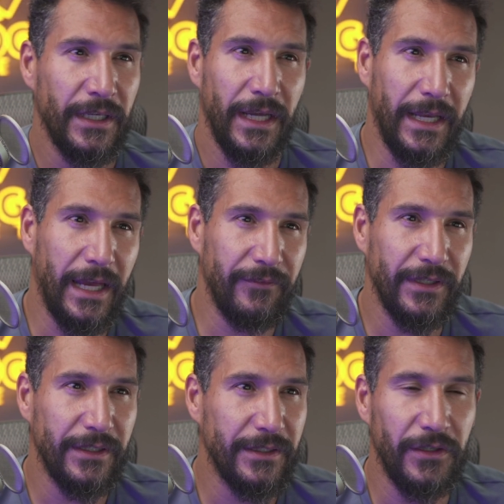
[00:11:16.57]
and
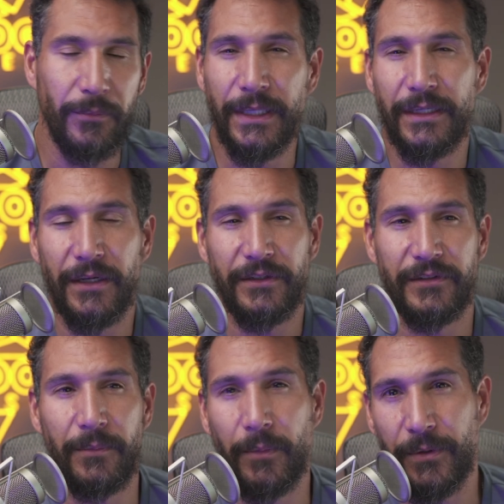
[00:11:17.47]
having, being an
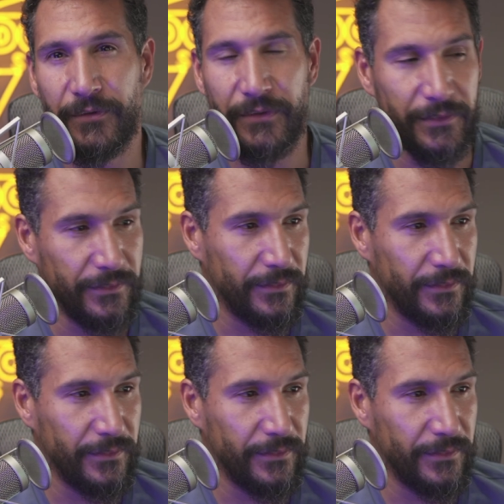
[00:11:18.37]
unstable person.